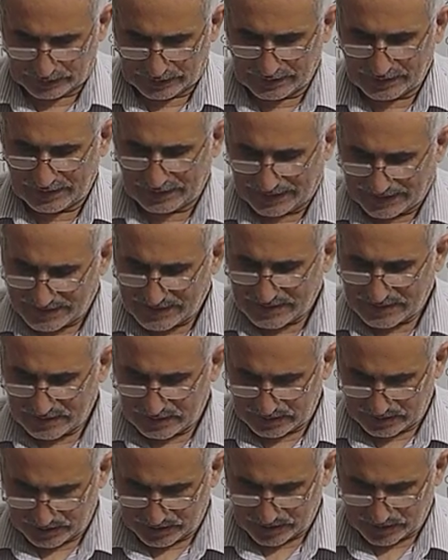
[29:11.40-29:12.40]
is
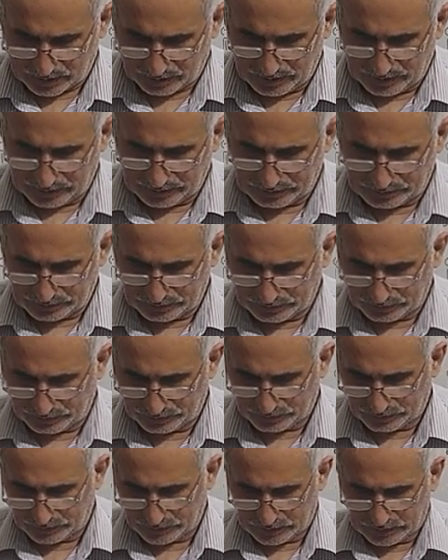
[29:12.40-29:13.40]
less stable
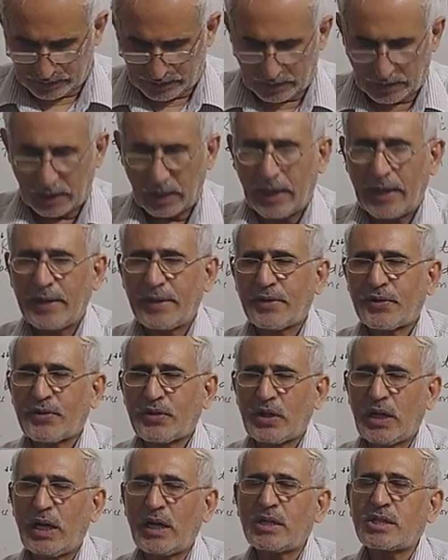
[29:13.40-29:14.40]

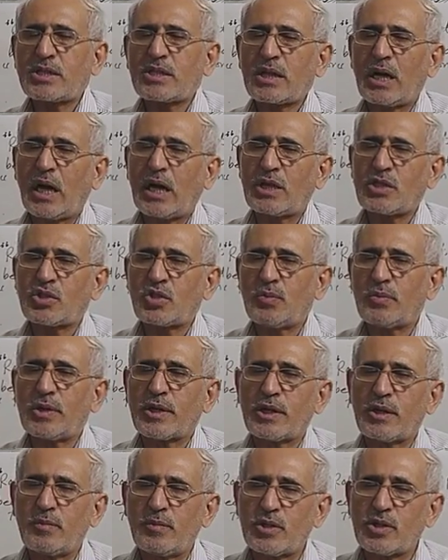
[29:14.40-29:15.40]
and trans
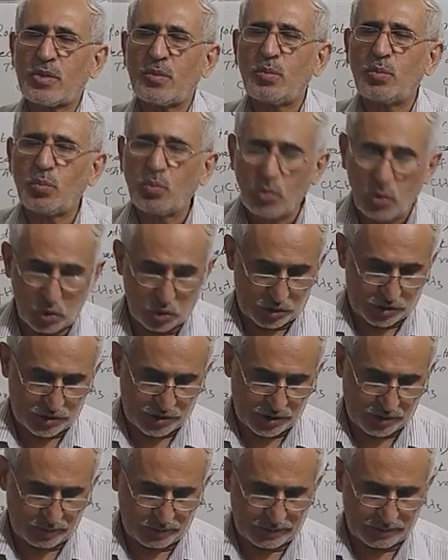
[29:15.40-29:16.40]
isomerism is more
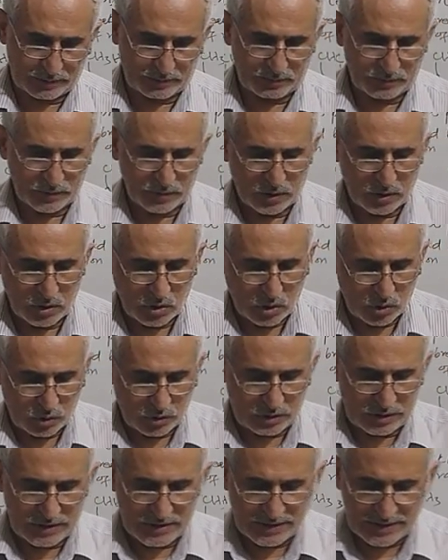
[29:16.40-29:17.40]
stable.
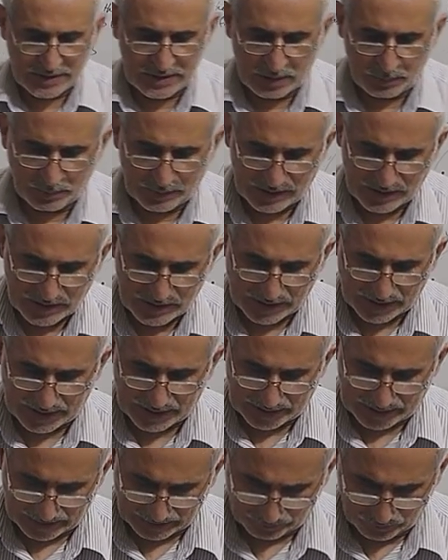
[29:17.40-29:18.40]
So these examples
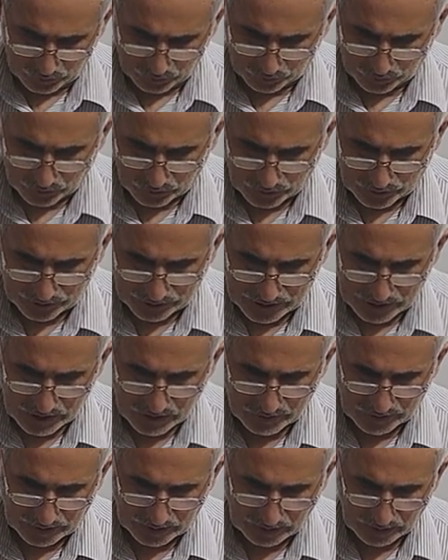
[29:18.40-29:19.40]
I gave you for
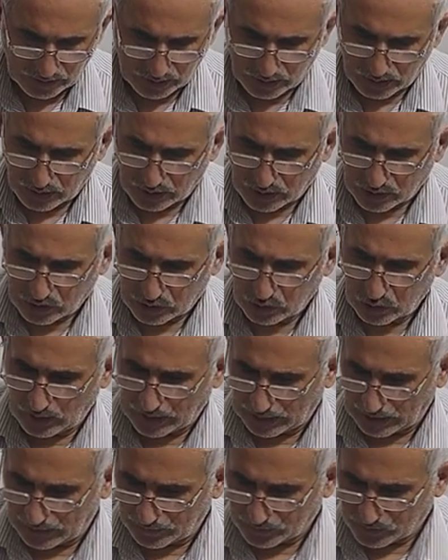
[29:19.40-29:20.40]
this one.
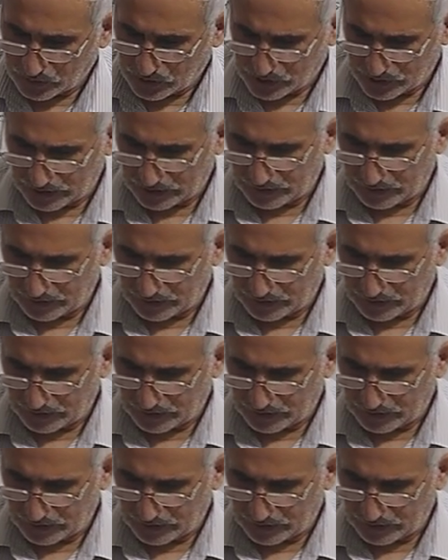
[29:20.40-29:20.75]
You have to